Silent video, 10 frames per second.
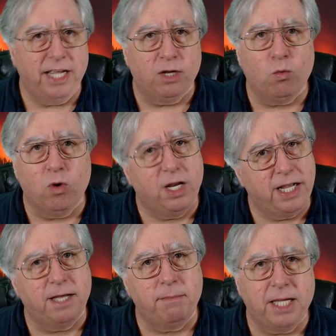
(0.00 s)

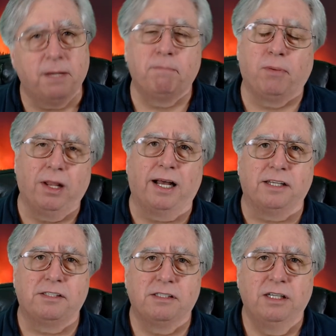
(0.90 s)
N1MM
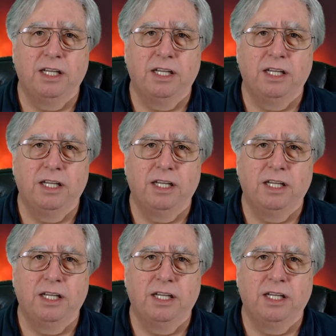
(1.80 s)
Plus.